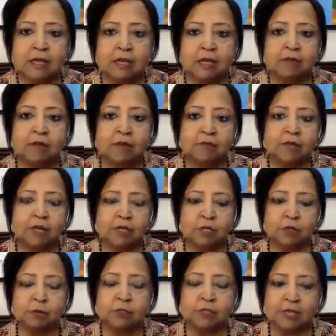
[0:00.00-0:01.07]
We have done
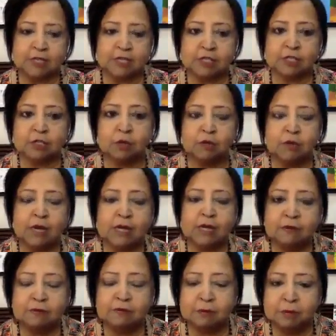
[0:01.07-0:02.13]
2 sessions already.
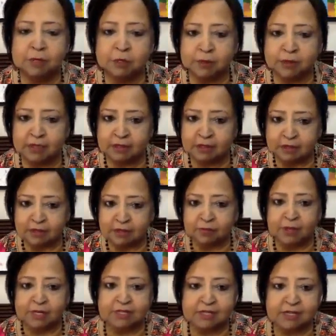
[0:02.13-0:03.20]
We will be doing the 3rd
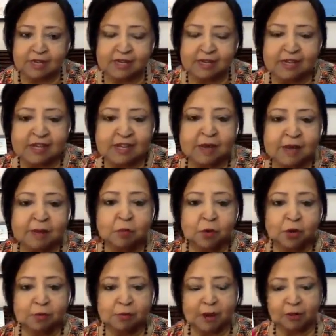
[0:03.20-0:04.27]
one today.
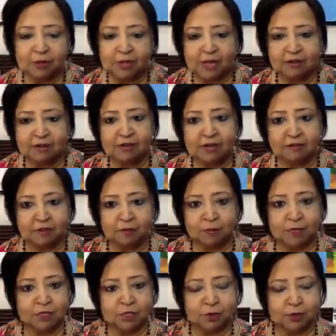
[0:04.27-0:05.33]
More about that when
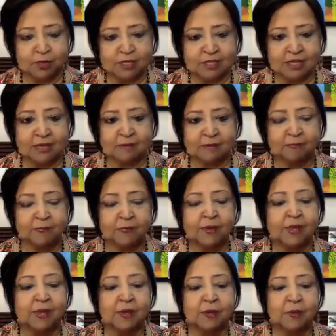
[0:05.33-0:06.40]
everyone joins in.
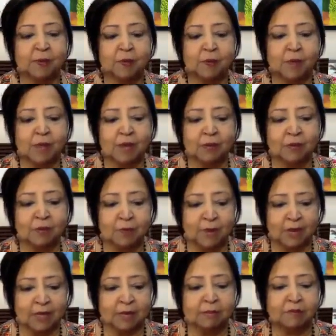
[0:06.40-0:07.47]
But
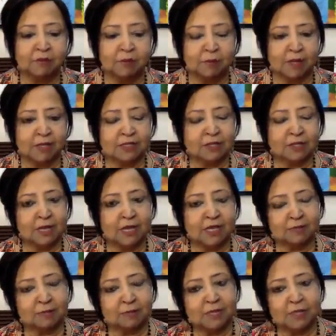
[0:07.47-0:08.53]
welcome, everyone. So yes,
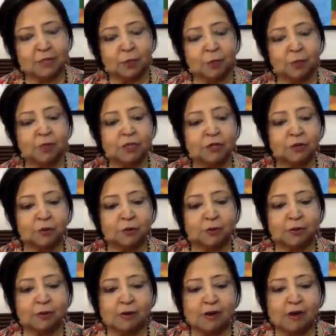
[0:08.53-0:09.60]
please open the
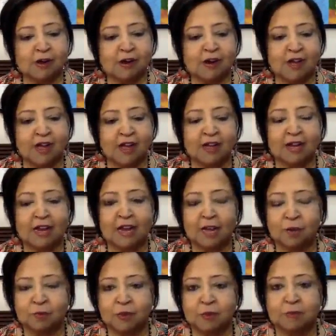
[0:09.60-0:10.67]
door and
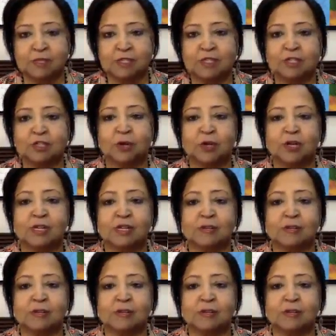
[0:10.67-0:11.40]
allow people to join in.